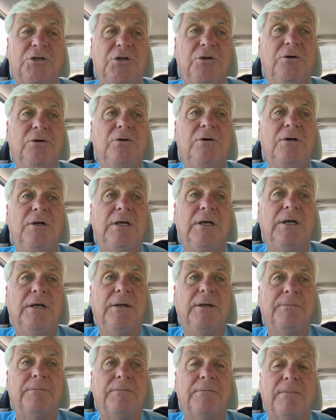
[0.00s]
to
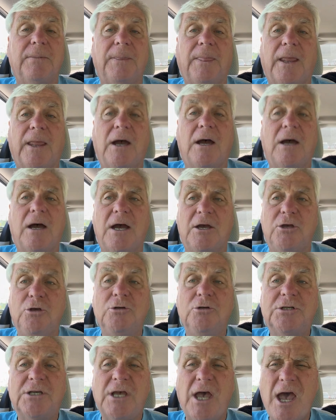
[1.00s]
I
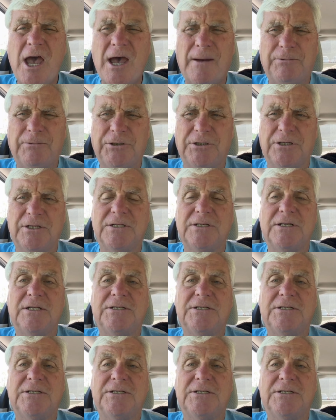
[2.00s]
use Captions.